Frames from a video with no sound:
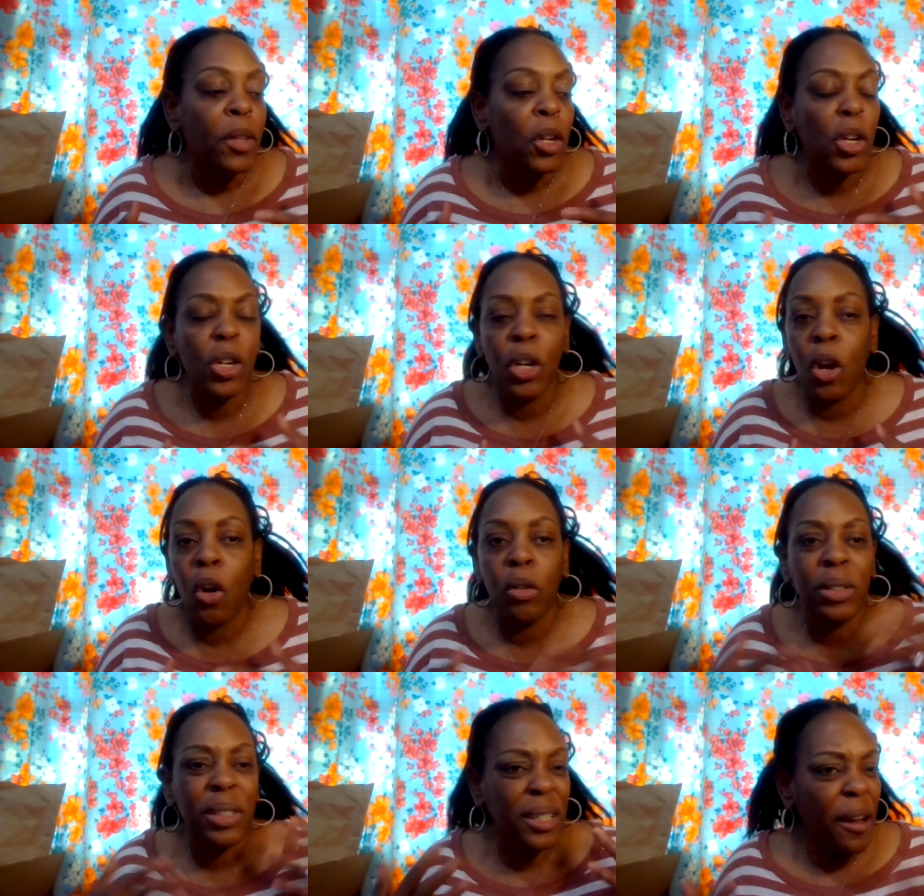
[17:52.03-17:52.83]
you
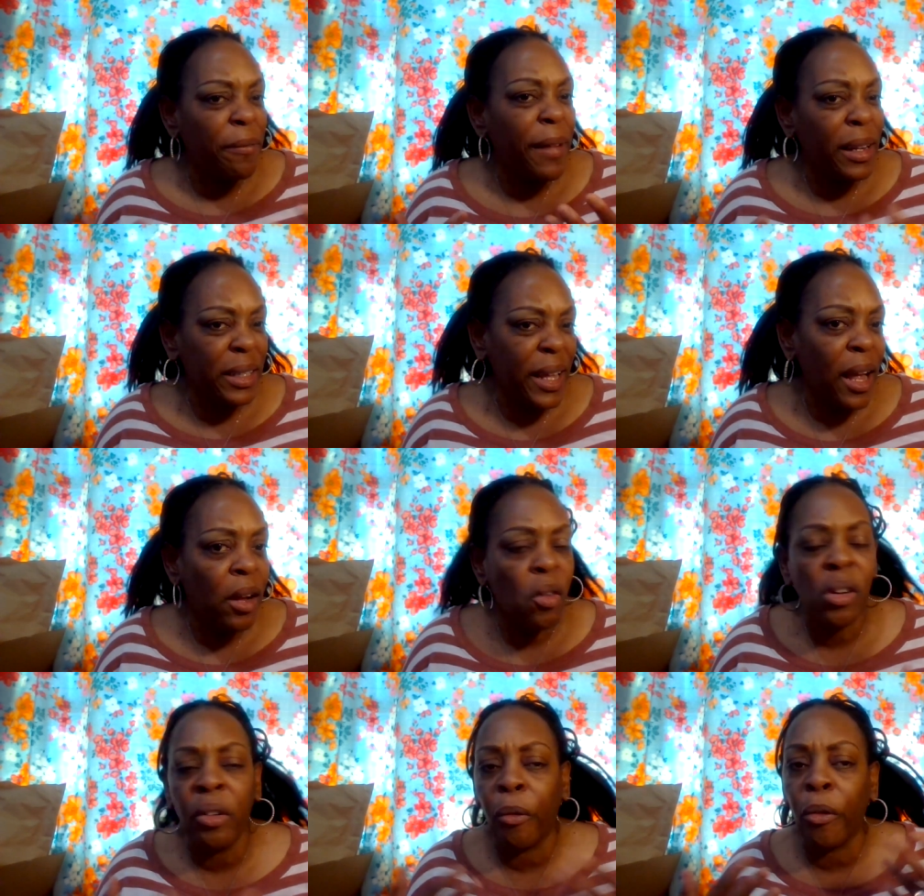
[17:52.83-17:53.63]
know, stuff like that,
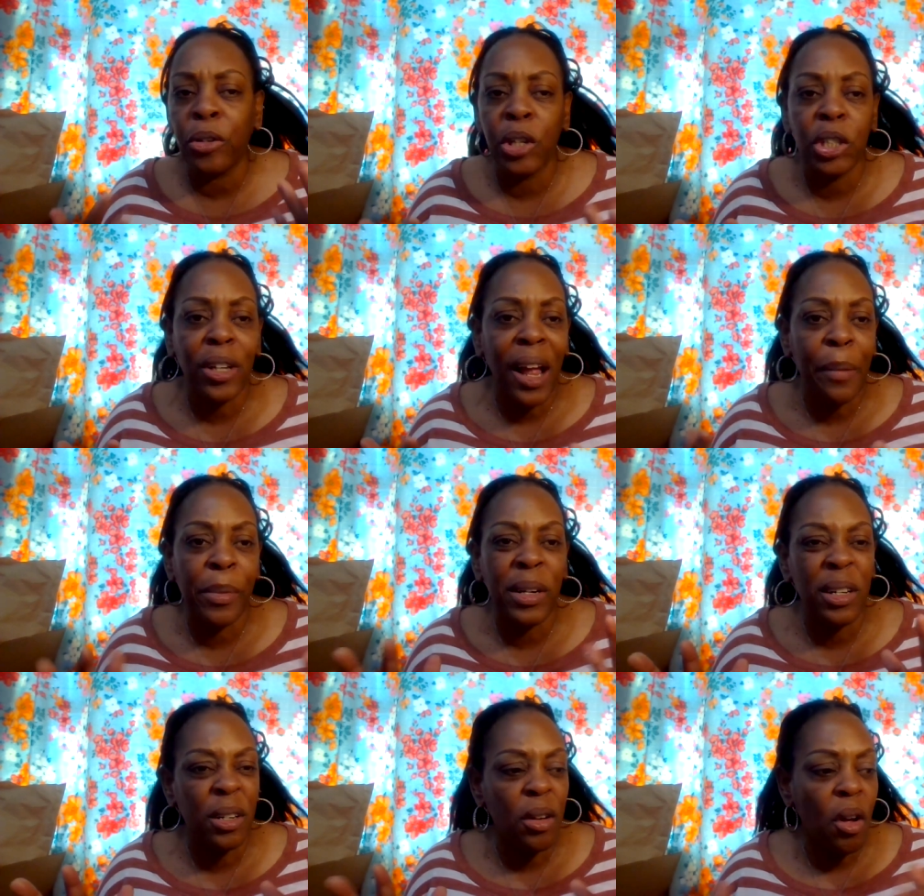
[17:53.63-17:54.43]
going grocery
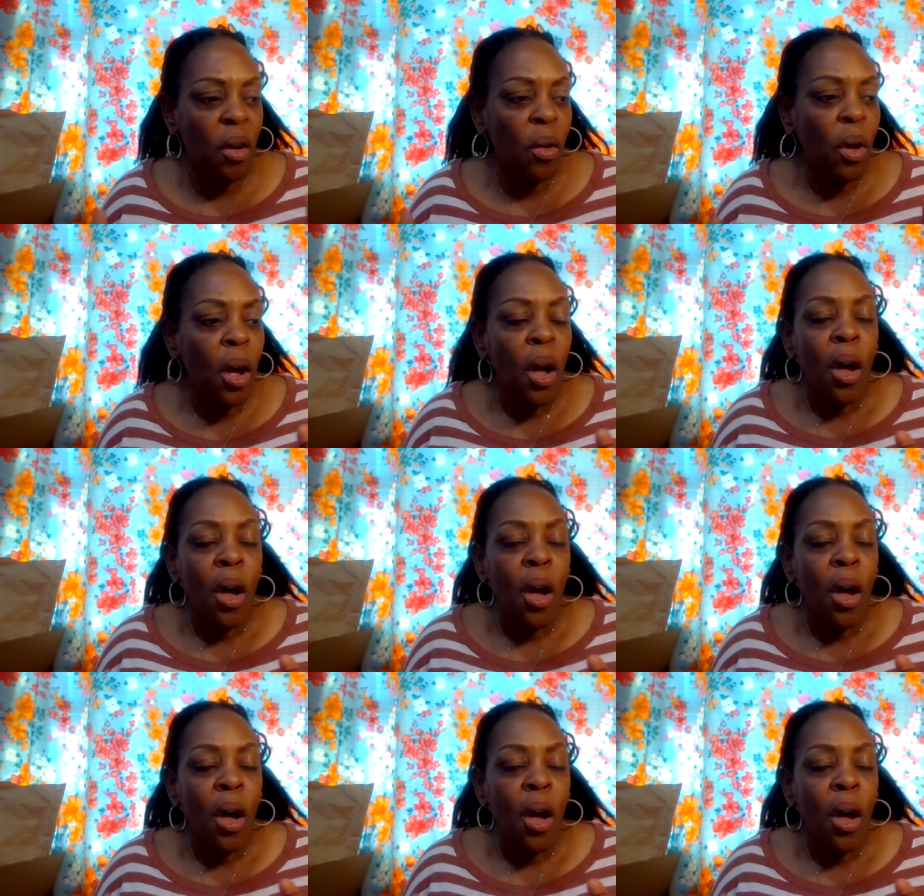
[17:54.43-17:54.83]
shopping, you know,